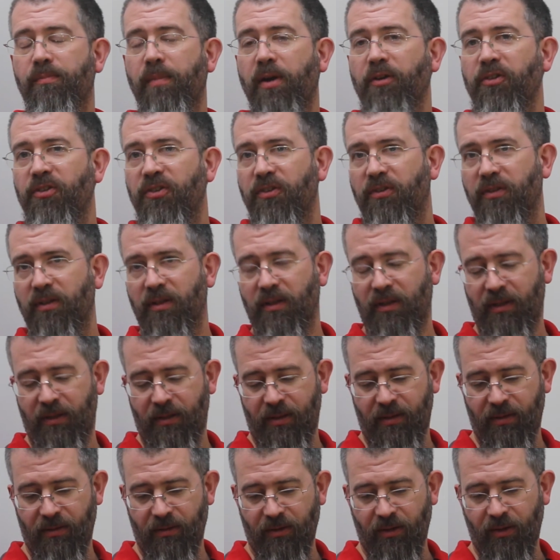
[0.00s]
most
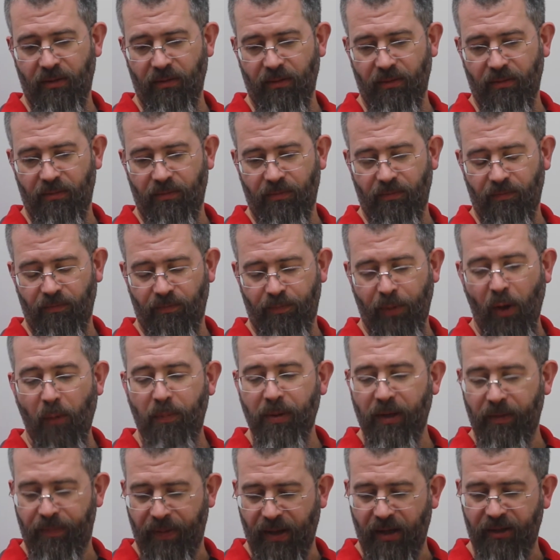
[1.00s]

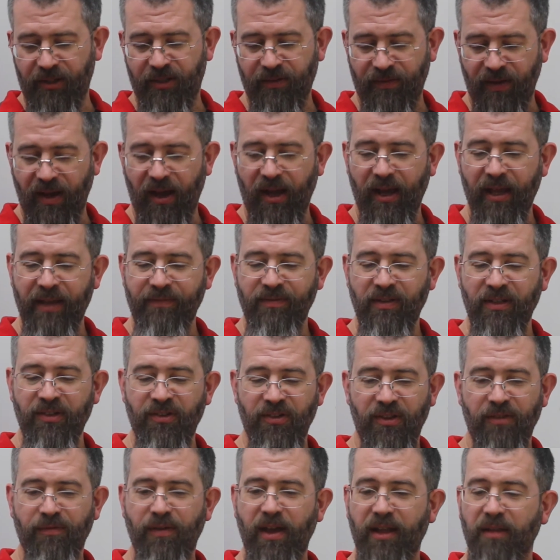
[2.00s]
popular part of Hive
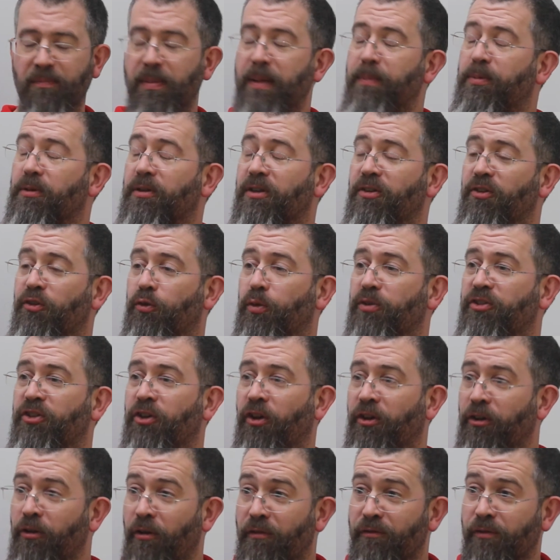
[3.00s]
is the fact that people can switch
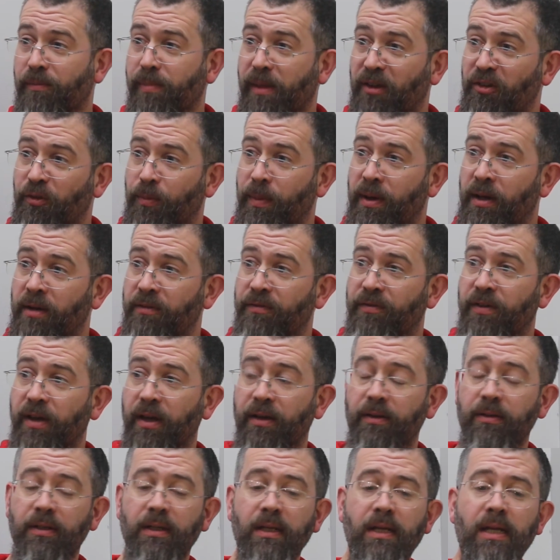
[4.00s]
it on and off from their
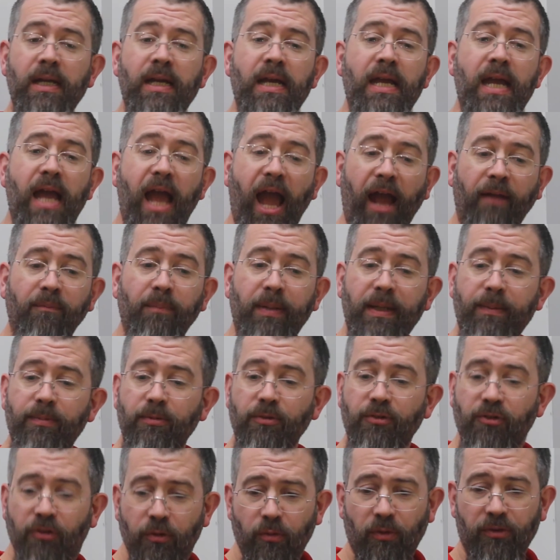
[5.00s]
smartphone. And
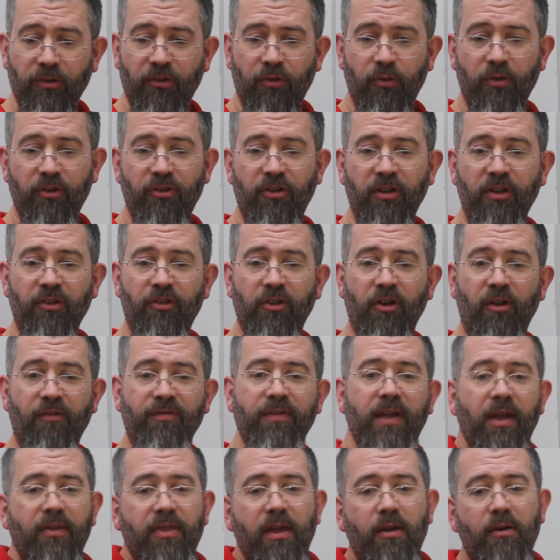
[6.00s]
people do want to switch things on and
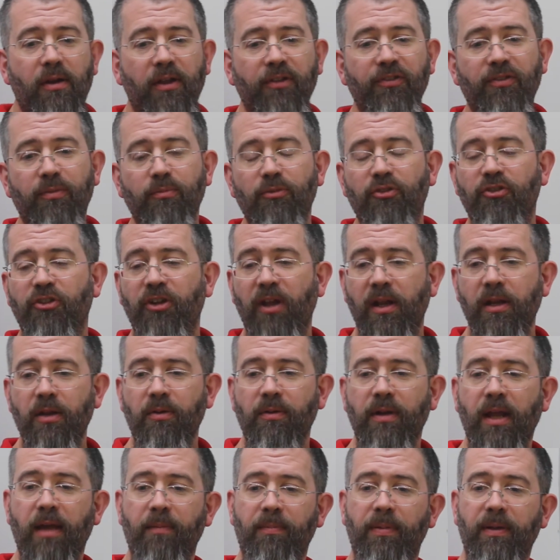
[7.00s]
off. Now, there are some
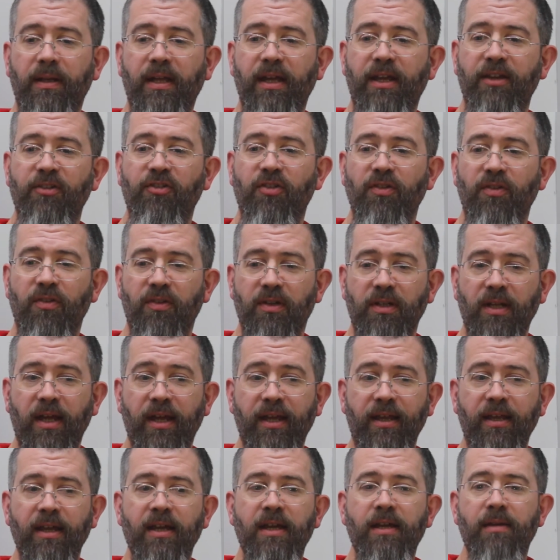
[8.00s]
genuine applications
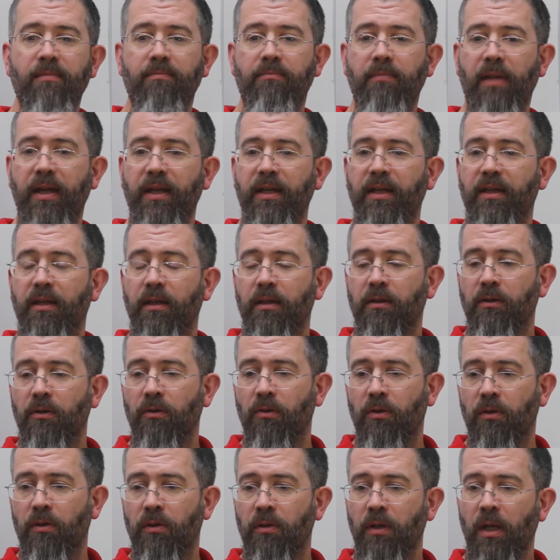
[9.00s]
like making
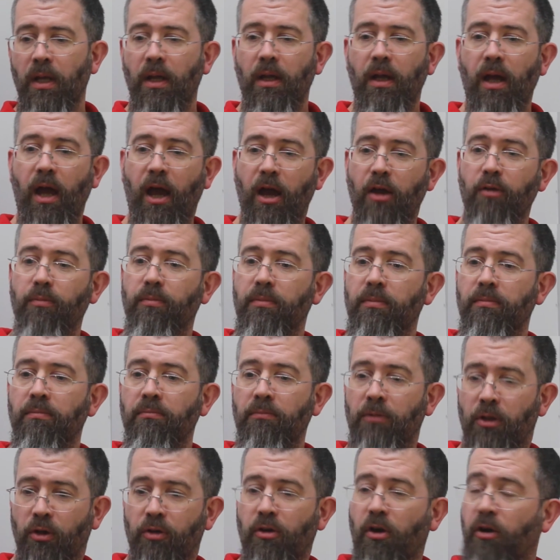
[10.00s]
your home
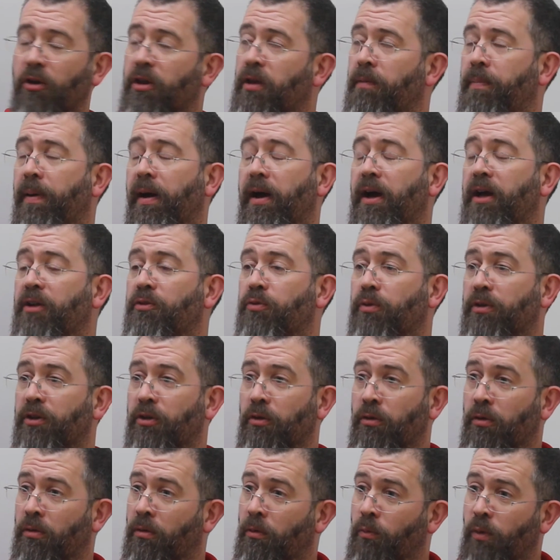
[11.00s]
look occupied
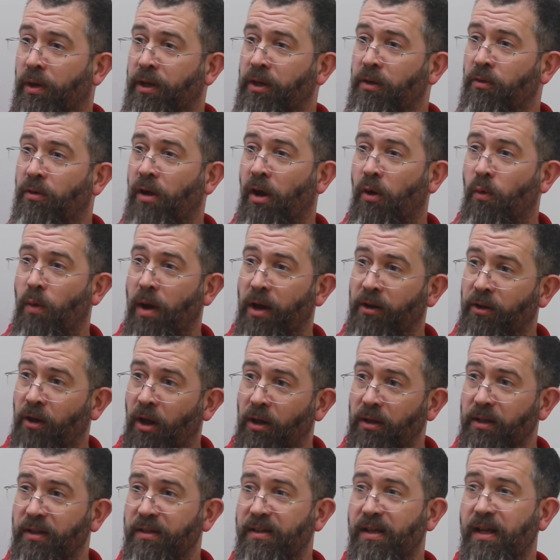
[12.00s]
when you go away on
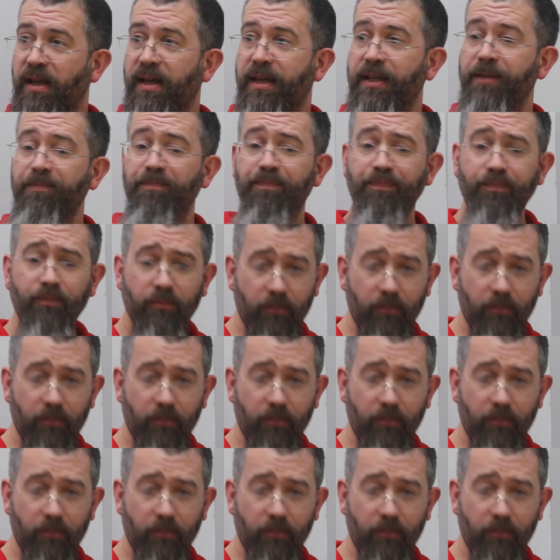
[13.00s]
holiday,